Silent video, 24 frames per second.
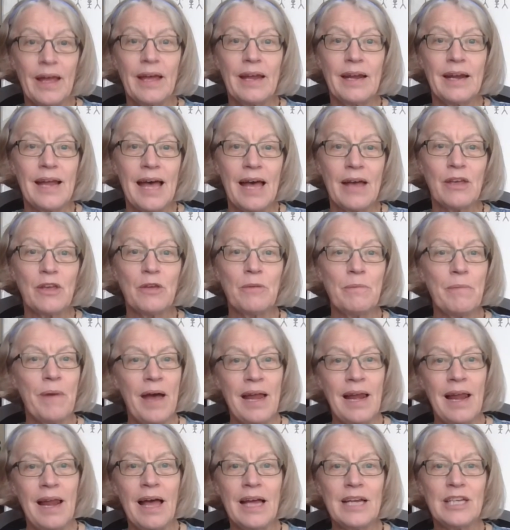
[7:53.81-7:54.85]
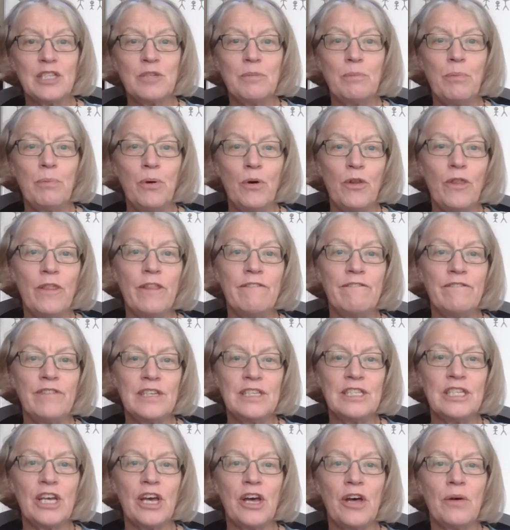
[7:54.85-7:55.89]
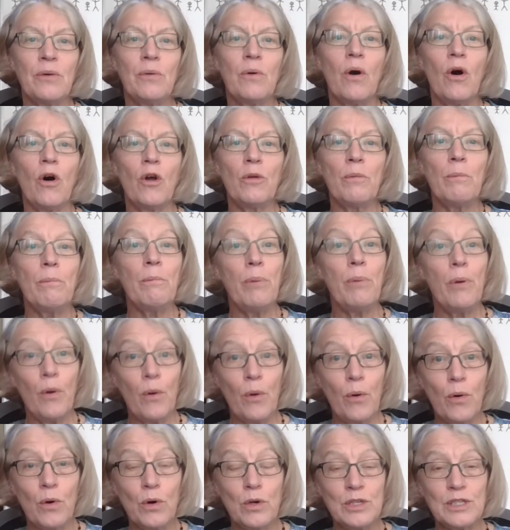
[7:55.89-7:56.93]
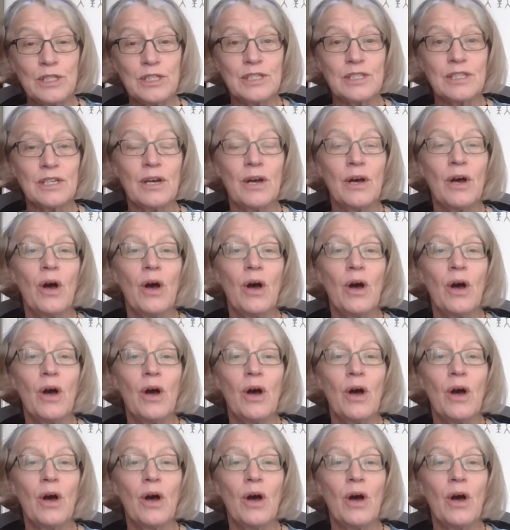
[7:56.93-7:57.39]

Now, you might like to put the video on pause